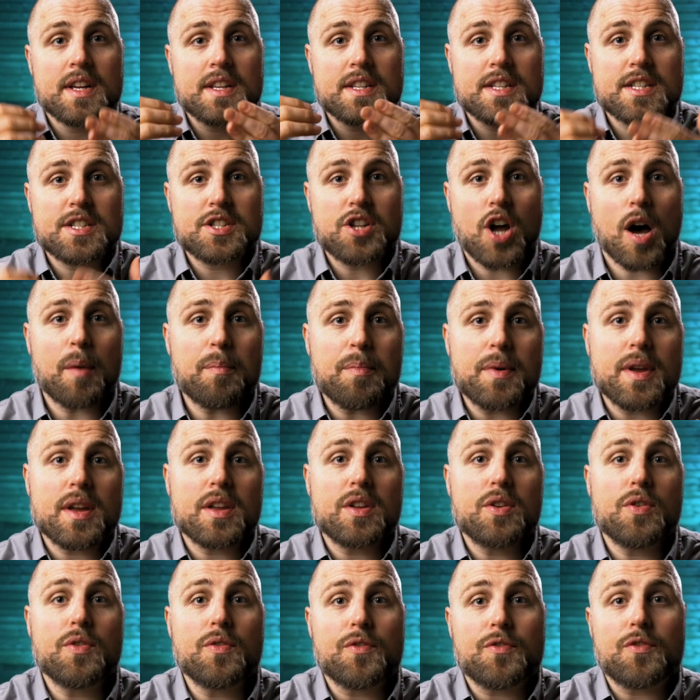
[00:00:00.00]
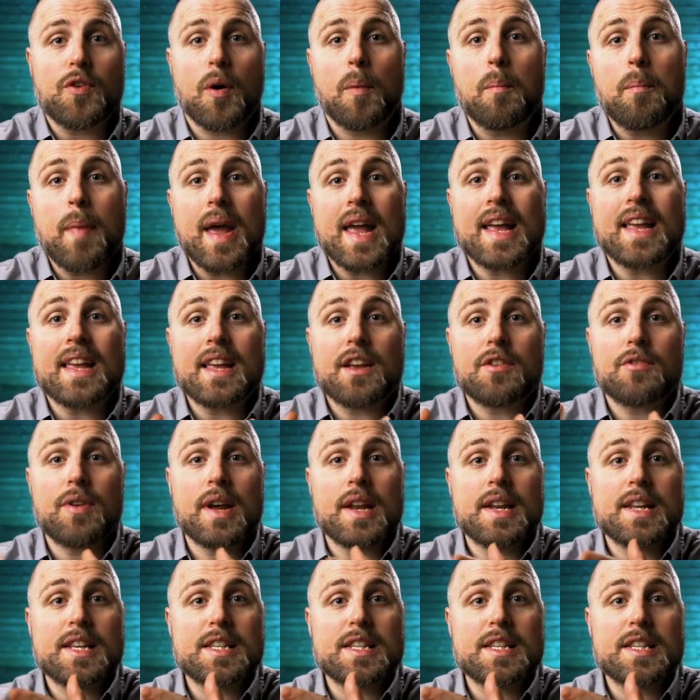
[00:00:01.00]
stopping you from making great